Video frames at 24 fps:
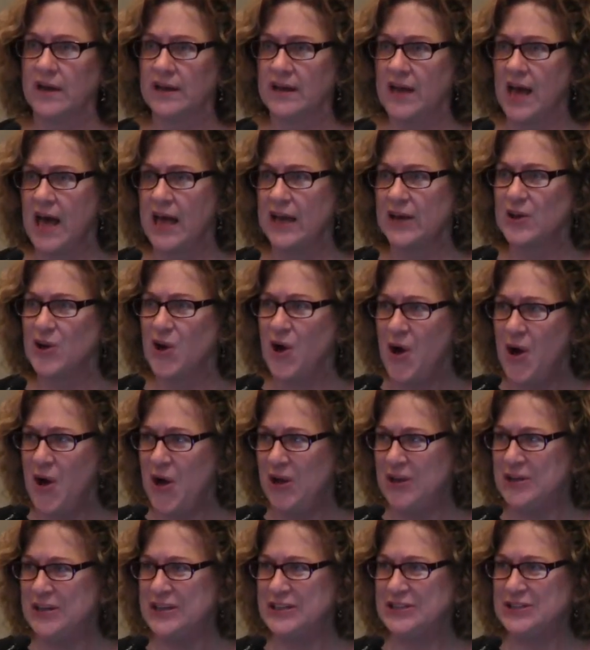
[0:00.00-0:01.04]
God
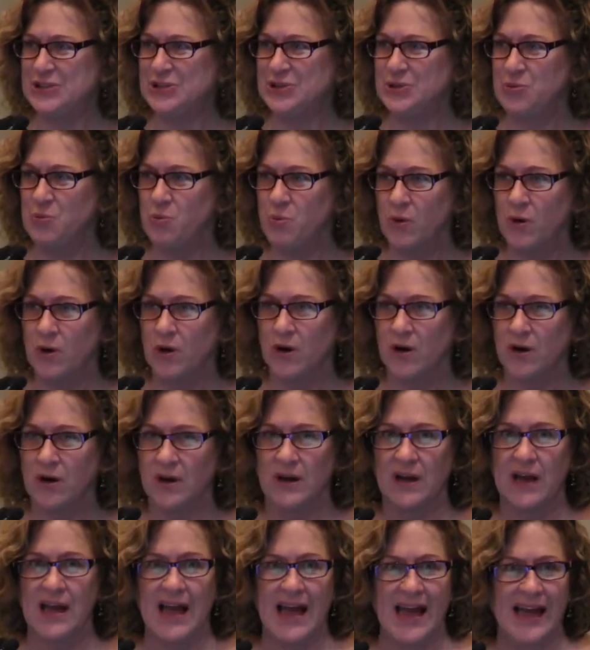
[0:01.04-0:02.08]
called us to
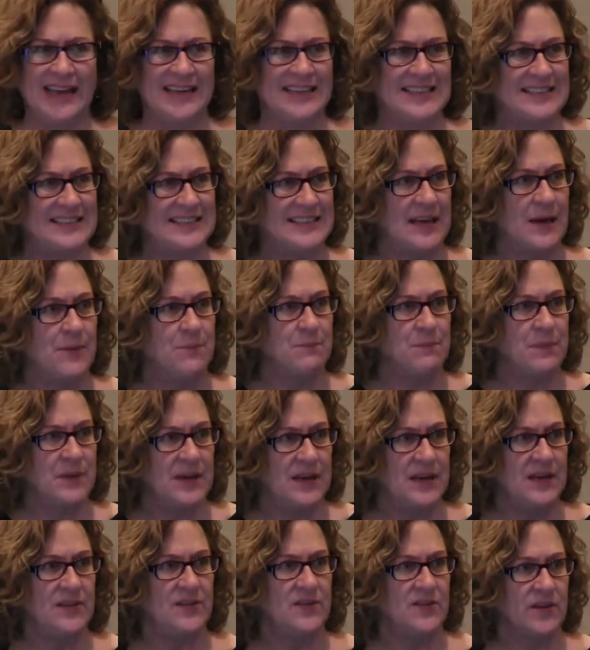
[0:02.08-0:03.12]
work in some
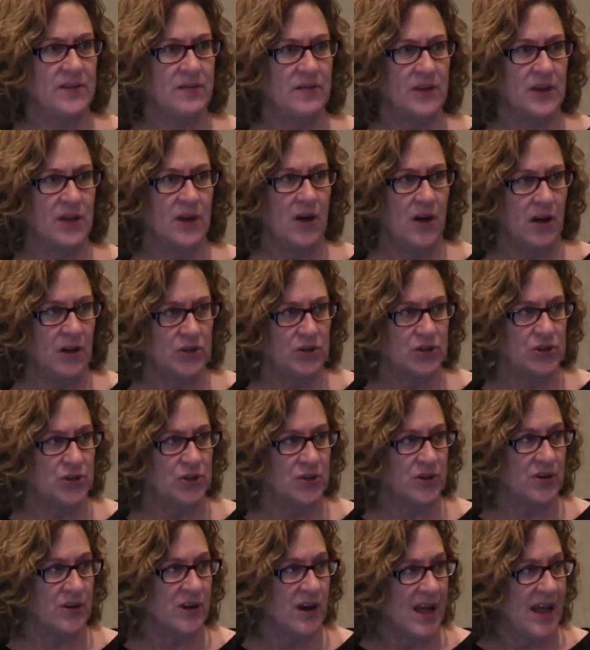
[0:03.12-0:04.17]
piece of the
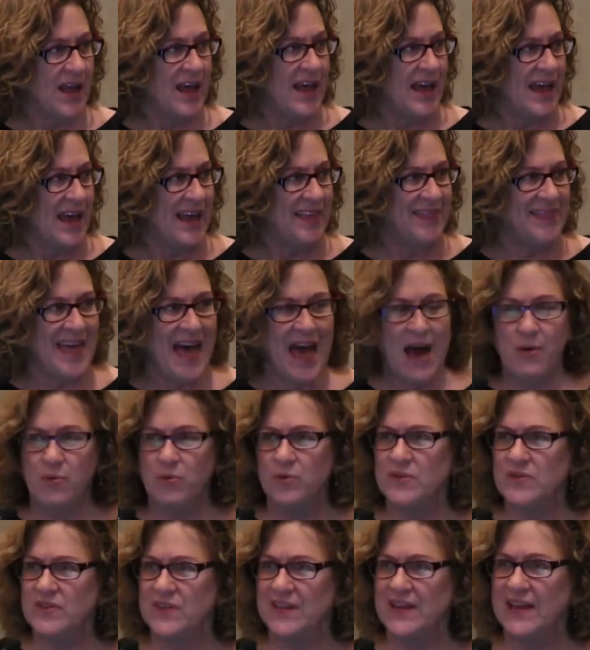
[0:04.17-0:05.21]
culture, and that
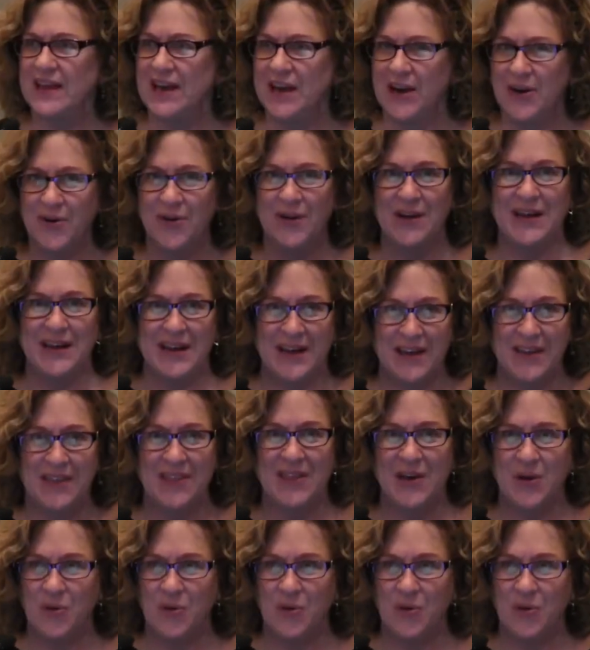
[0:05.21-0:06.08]
was the area